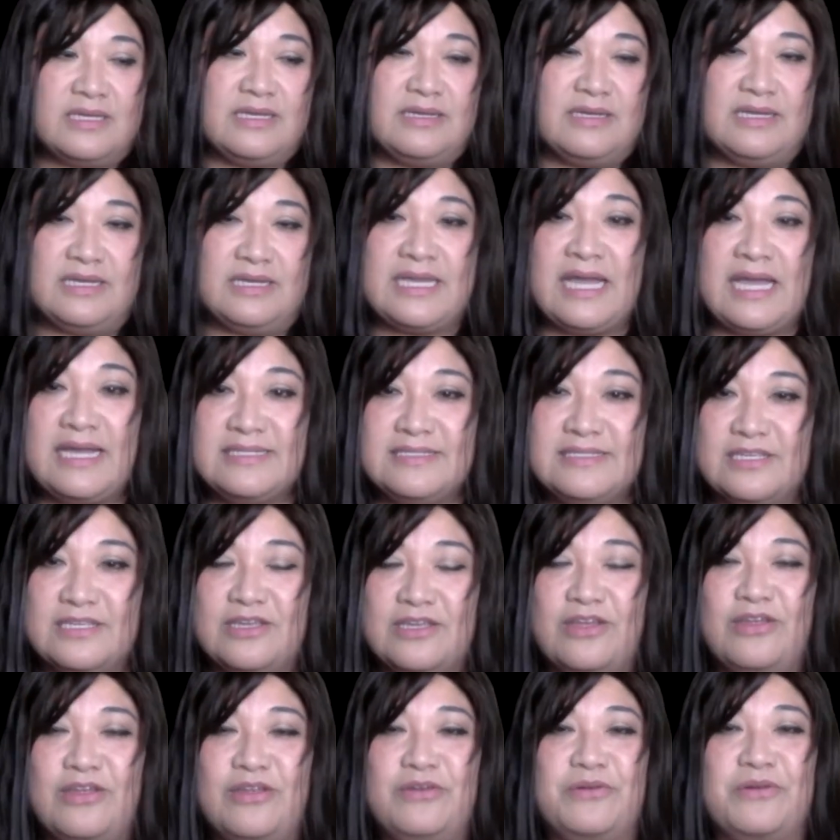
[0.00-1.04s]
a
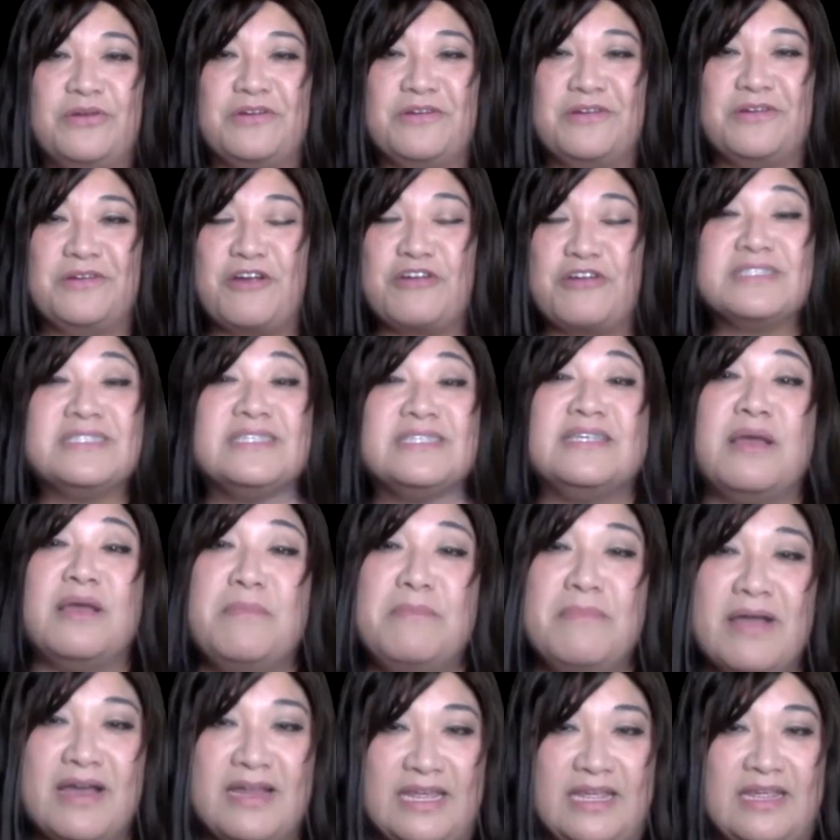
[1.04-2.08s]
cousin or
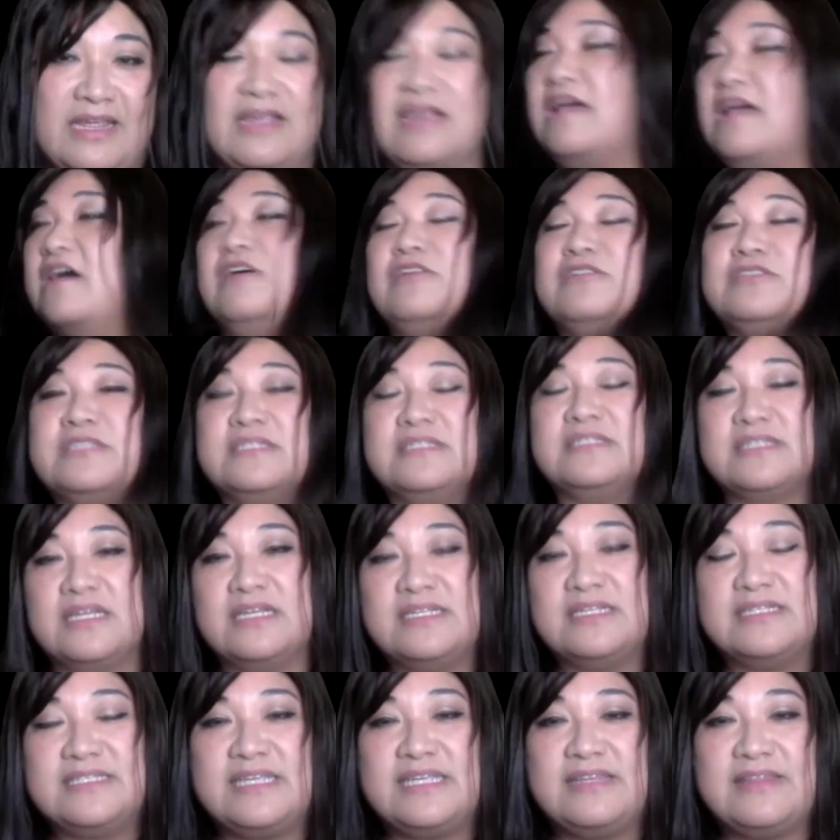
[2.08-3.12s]
somebody else is going
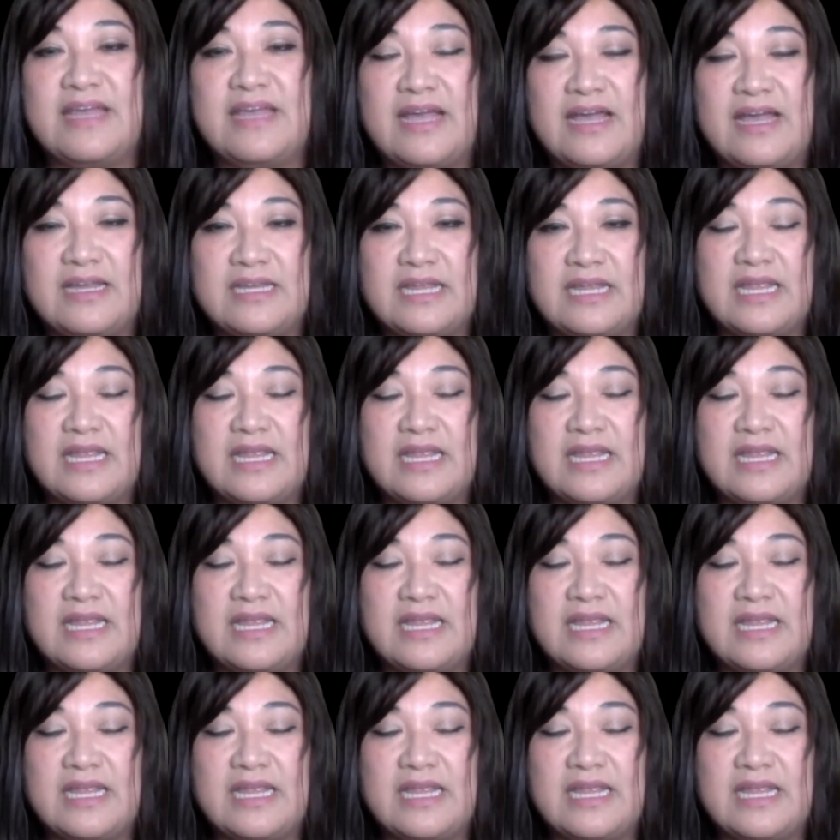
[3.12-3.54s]
to see that.